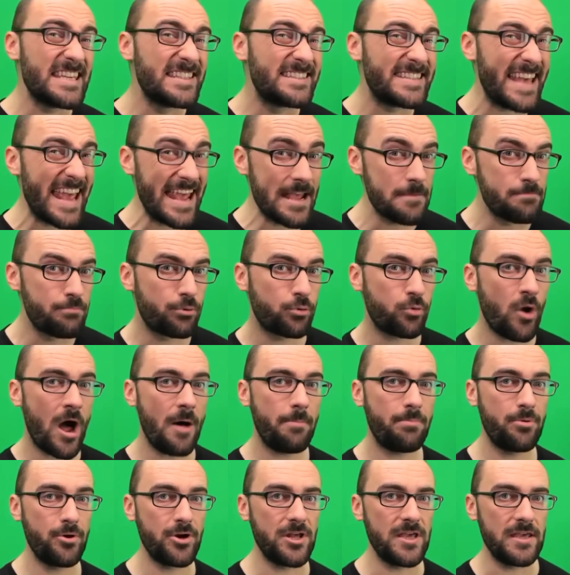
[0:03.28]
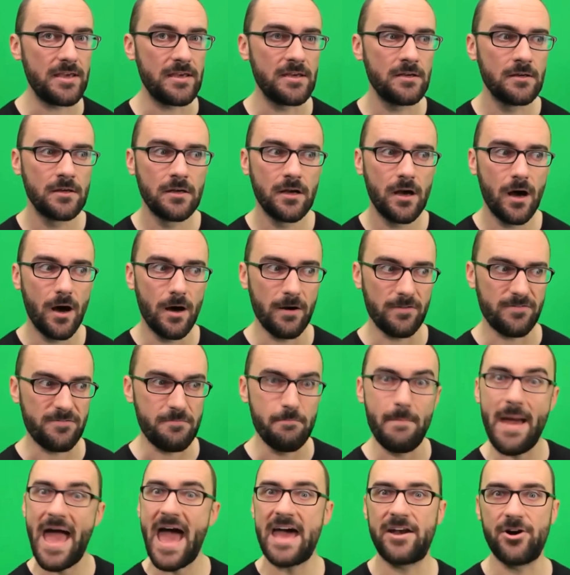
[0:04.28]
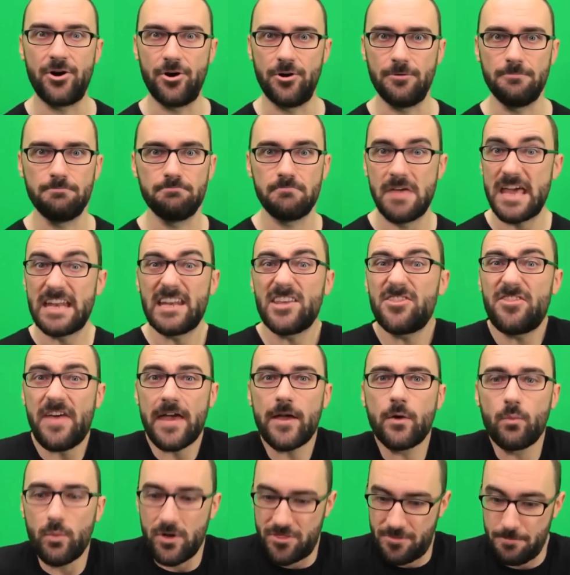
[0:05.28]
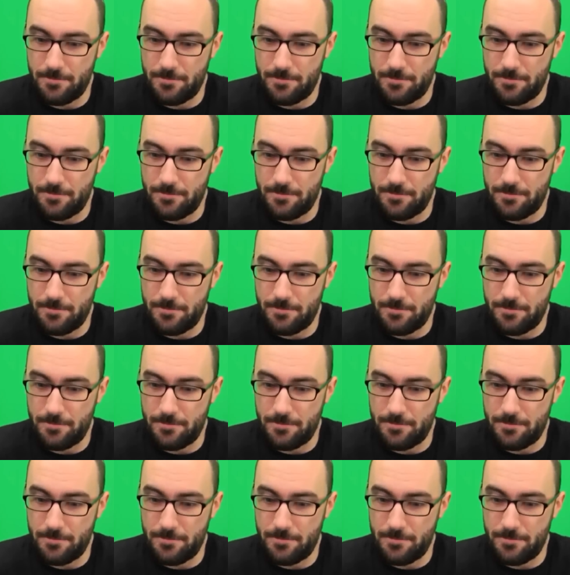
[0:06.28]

is a property of matter, anything